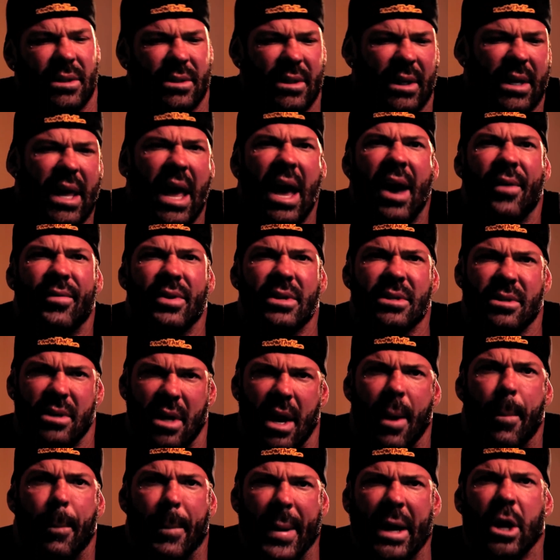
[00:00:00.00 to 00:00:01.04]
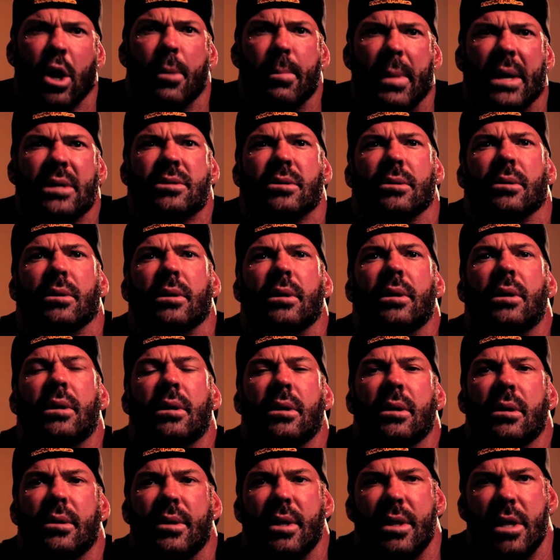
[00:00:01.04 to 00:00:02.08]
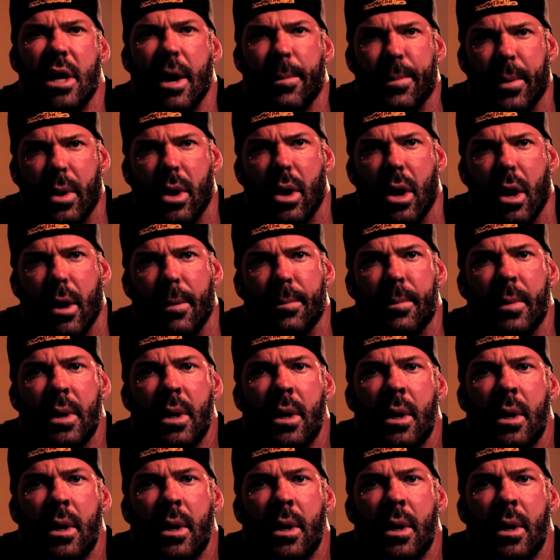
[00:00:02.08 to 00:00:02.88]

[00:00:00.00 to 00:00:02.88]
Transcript: The calf is a bigger muscle than the upper arm.